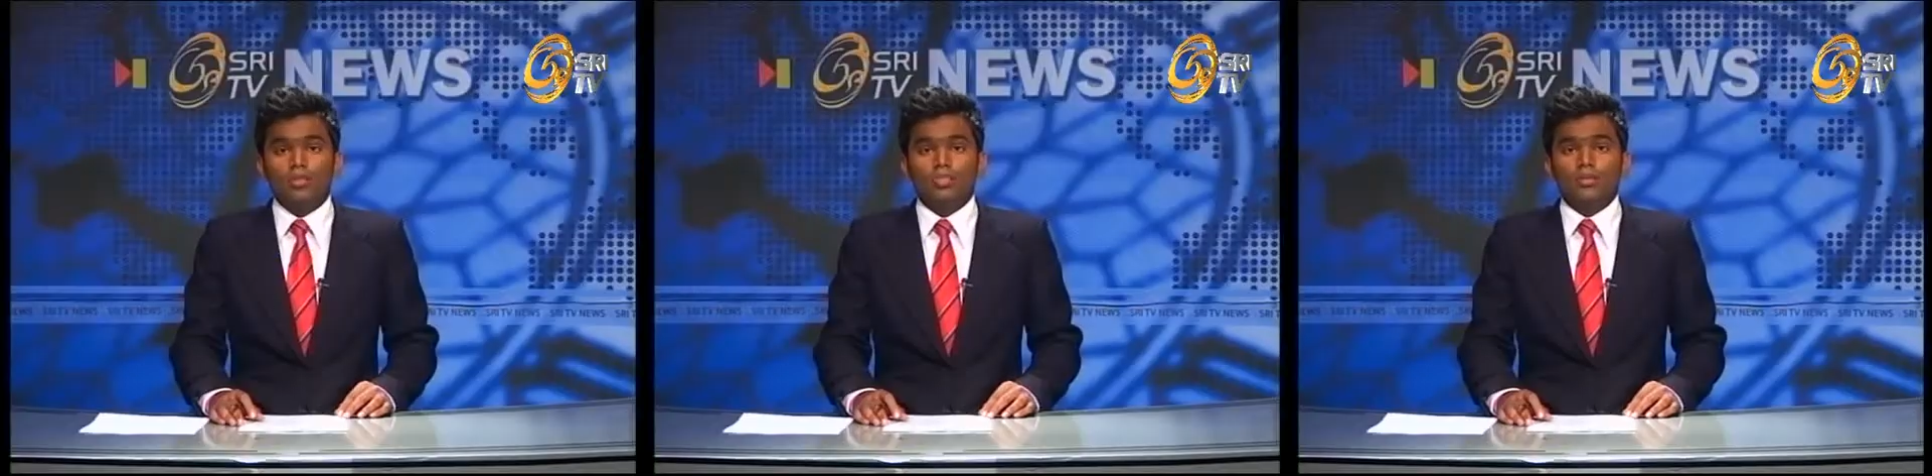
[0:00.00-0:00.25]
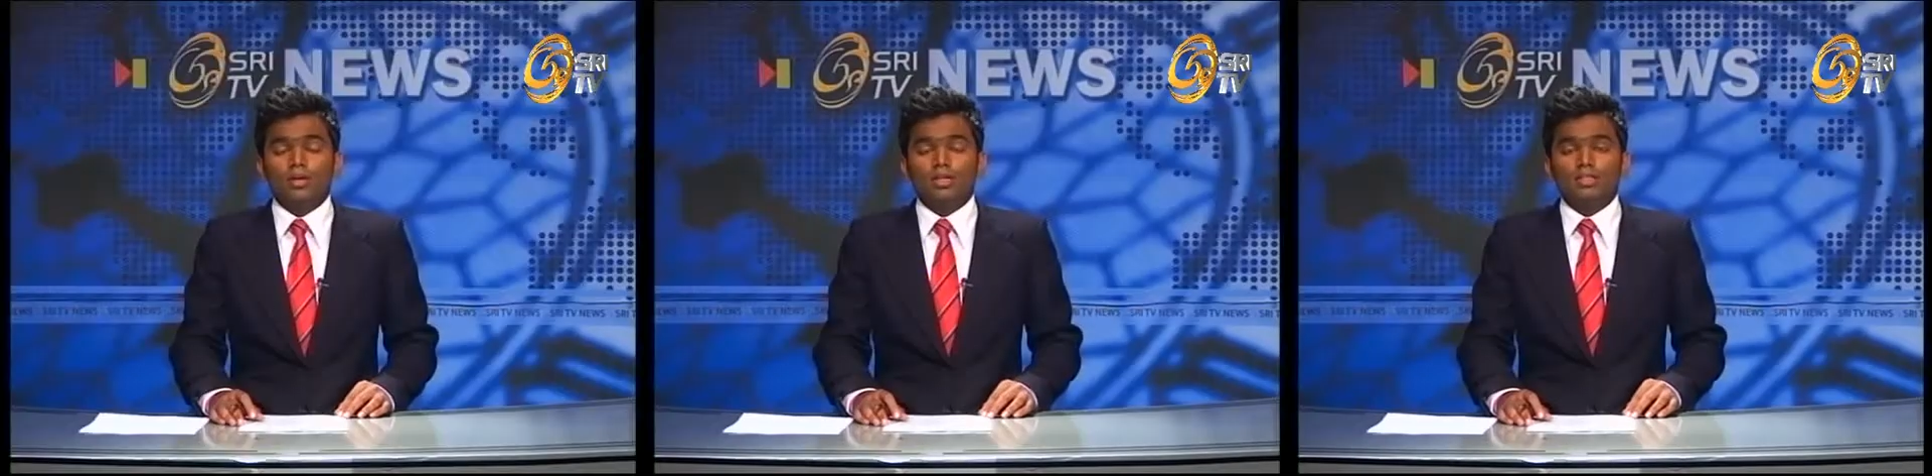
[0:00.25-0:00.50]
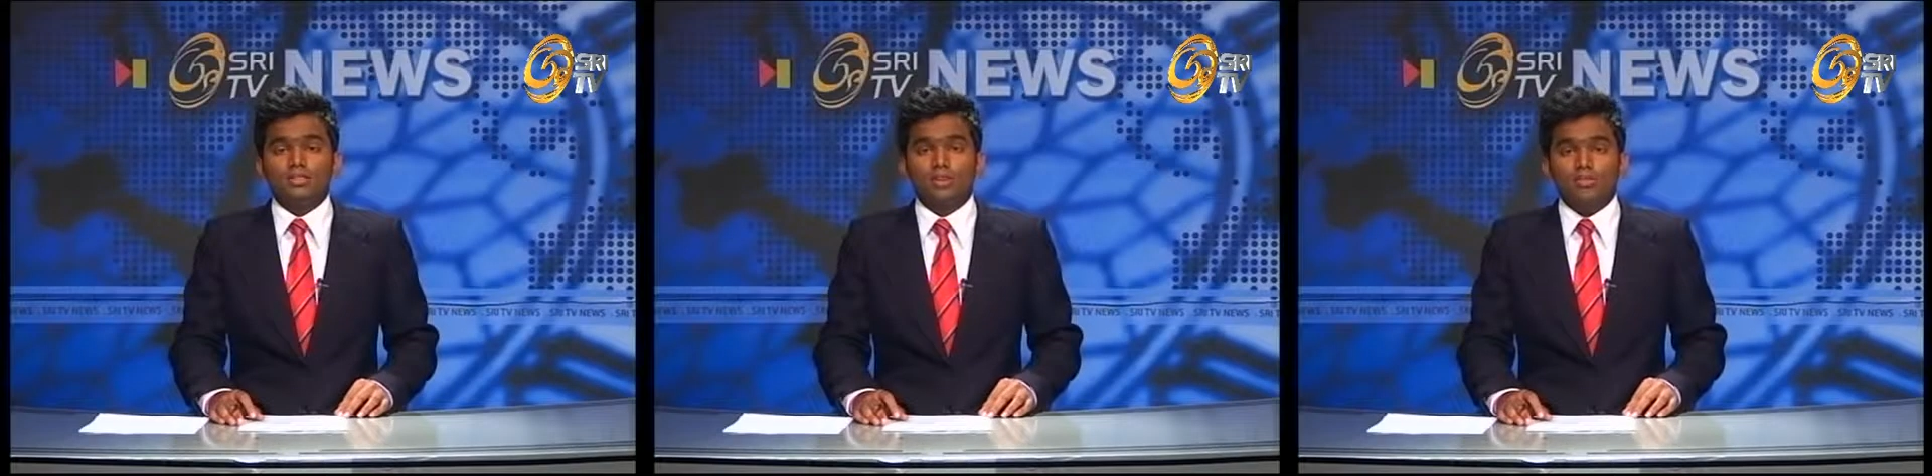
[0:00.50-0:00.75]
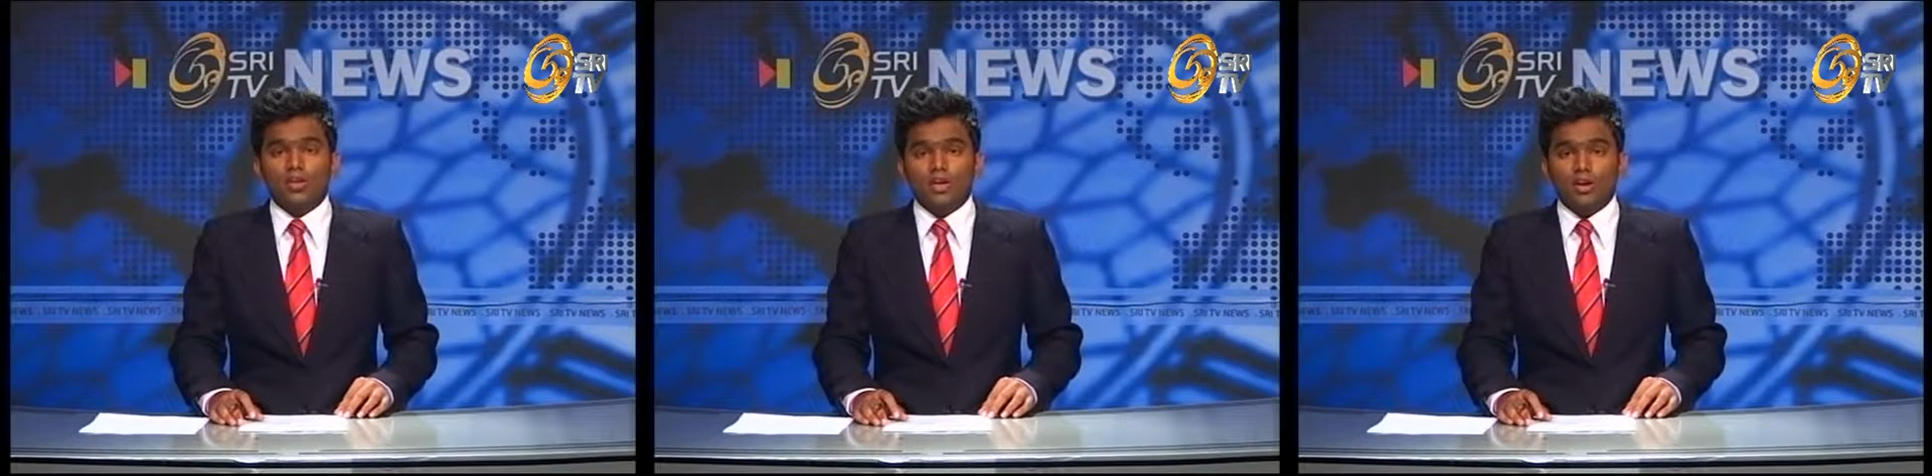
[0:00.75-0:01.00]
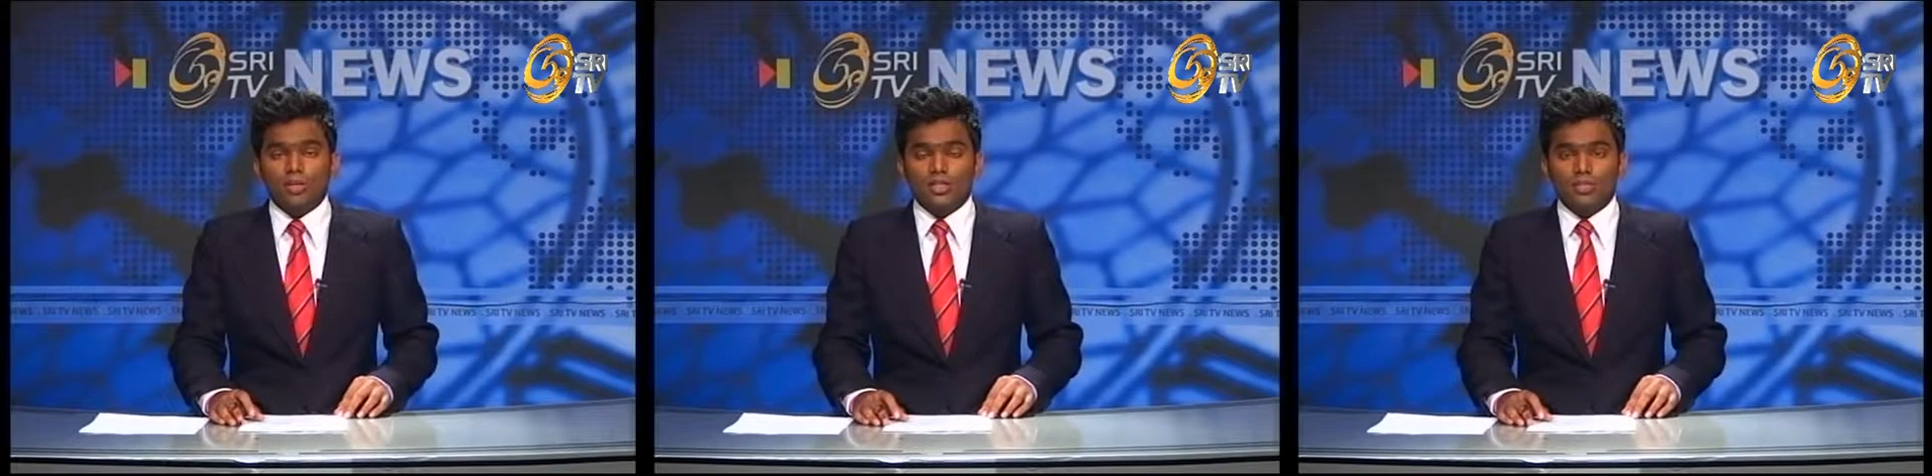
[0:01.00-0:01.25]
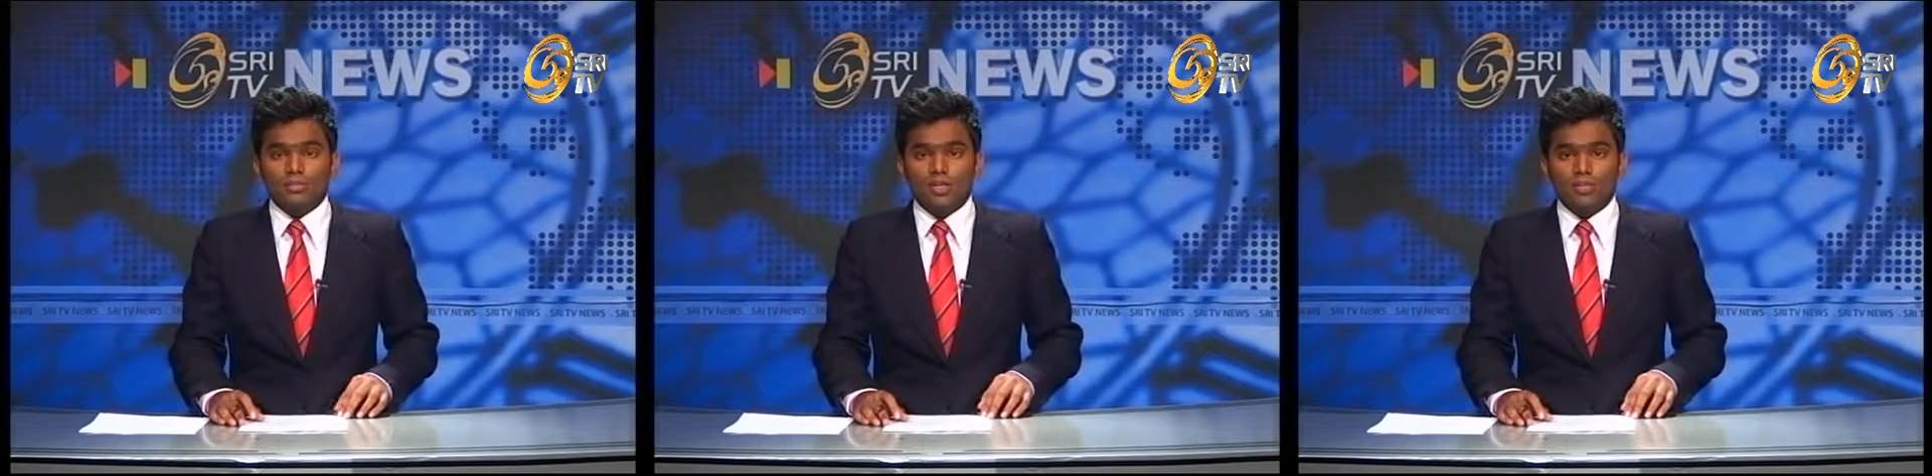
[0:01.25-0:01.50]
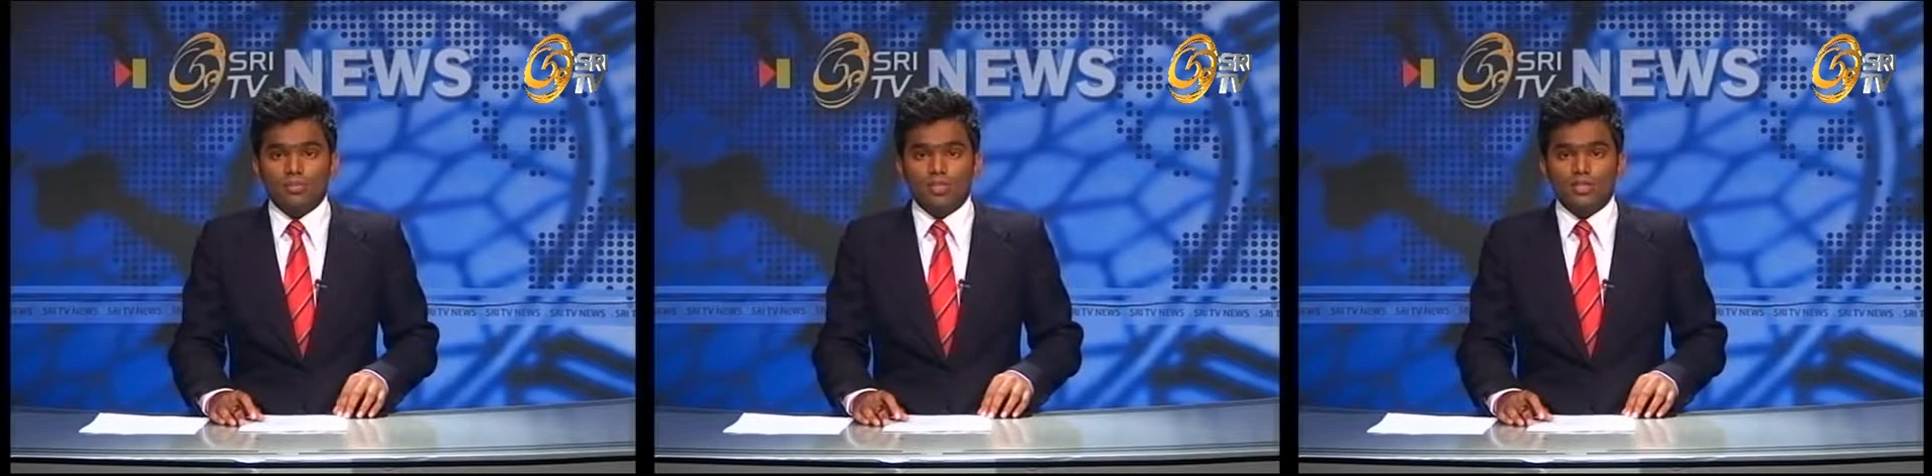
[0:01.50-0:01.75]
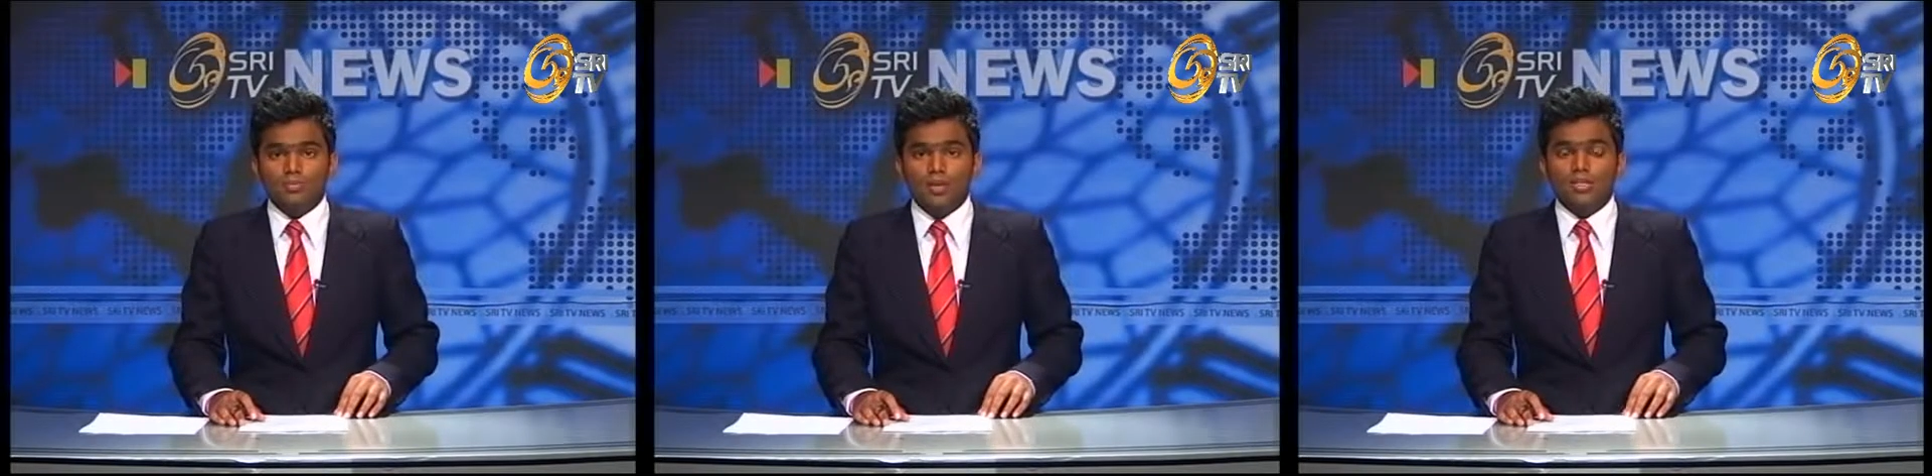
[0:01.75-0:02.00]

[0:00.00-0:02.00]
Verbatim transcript: The Minister of Economic Development,